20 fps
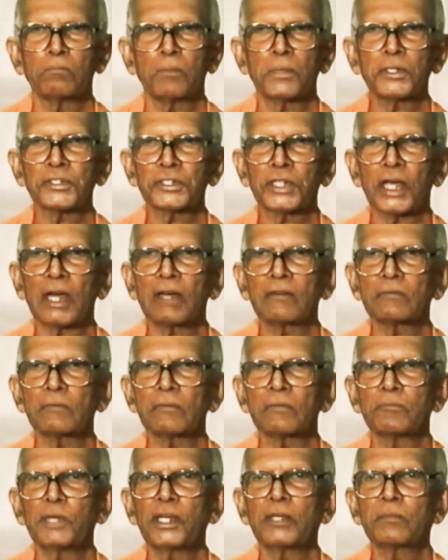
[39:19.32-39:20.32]
must
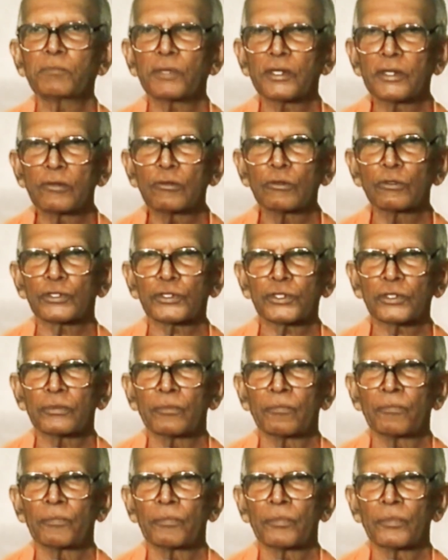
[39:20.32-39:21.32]
have been produced
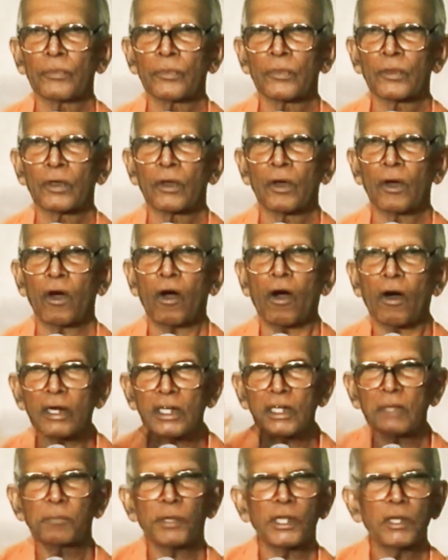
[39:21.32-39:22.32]

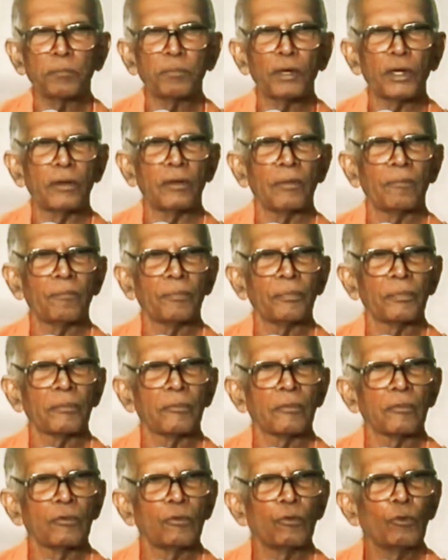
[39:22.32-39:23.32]
on the people
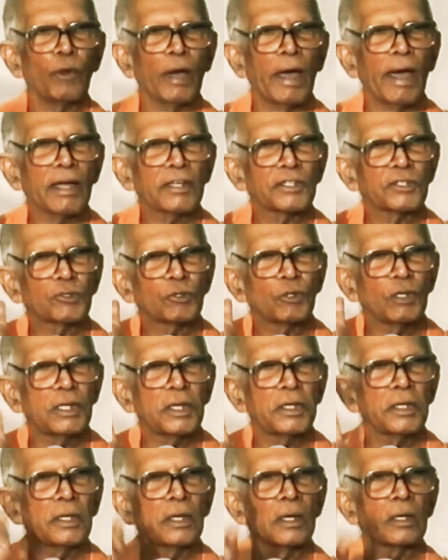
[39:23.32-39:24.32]
who
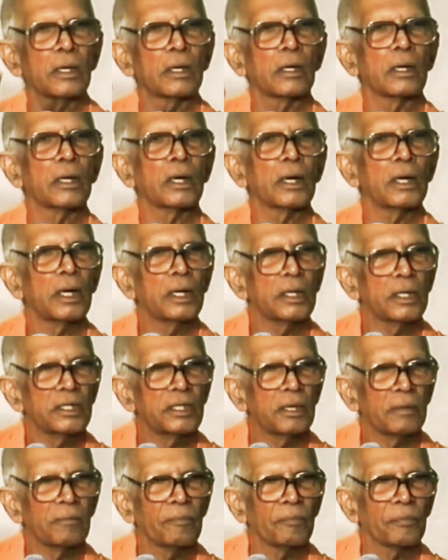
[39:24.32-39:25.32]
actually
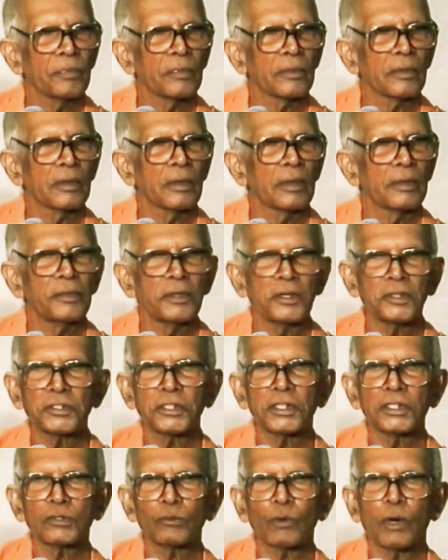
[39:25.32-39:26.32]
heard them.
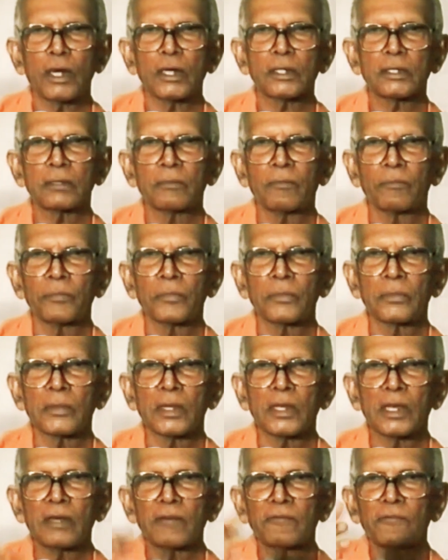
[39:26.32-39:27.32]
This is what
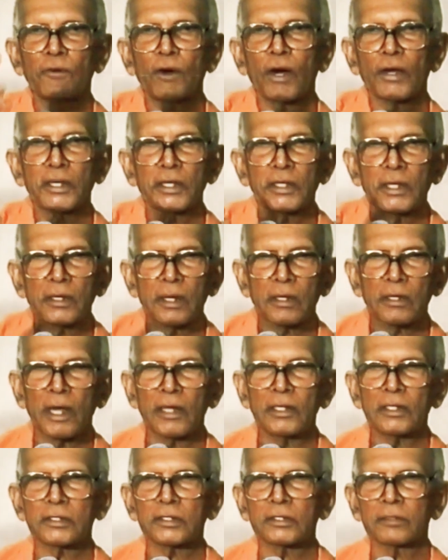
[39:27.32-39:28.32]
a foreigner
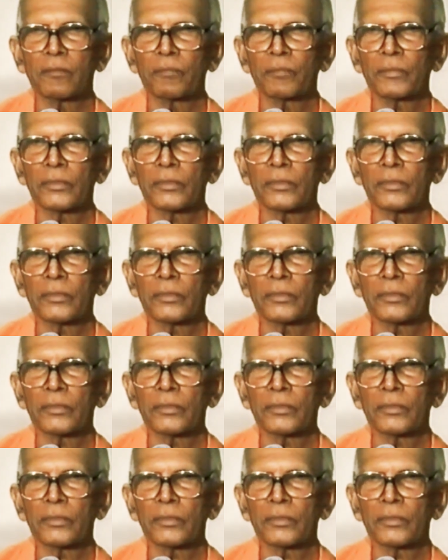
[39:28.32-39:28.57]
writes